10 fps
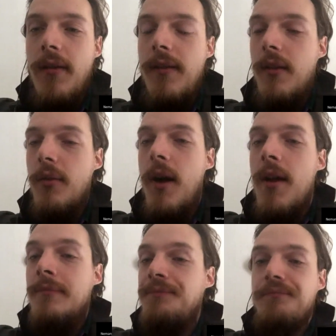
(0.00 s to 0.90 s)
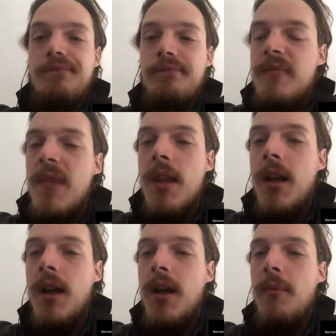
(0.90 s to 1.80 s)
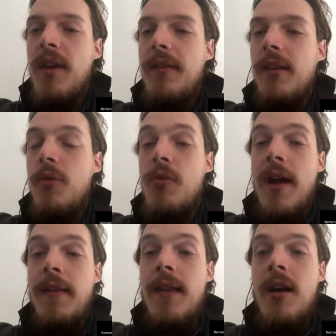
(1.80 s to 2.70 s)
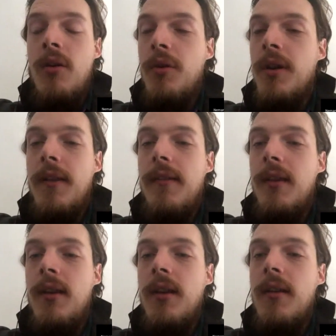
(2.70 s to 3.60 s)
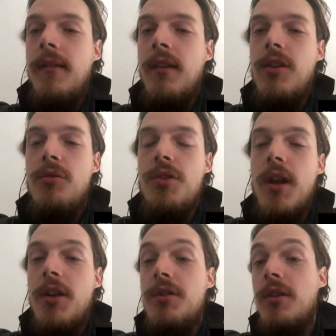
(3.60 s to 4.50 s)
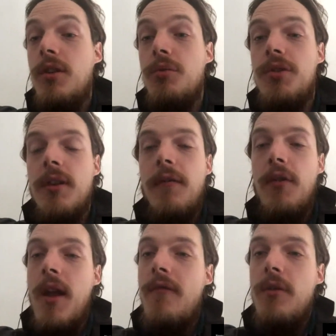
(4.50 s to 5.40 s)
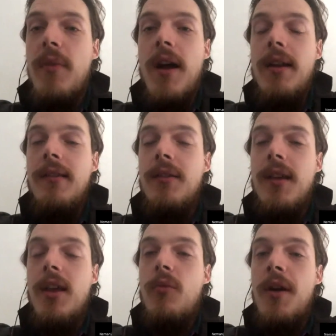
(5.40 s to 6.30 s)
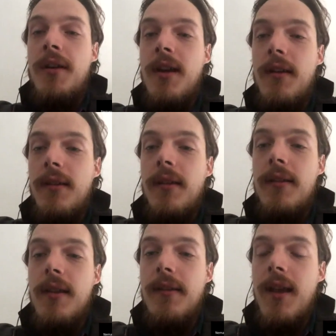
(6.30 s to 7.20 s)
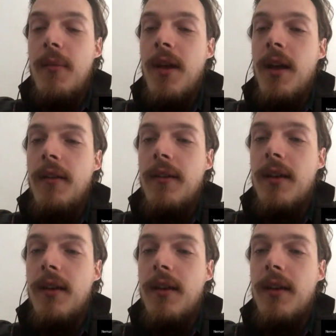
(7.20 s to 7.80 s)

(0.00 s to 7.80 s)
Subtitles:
So basically right now it's a huge catch and a huge thing for everybody to take one against the CSM, and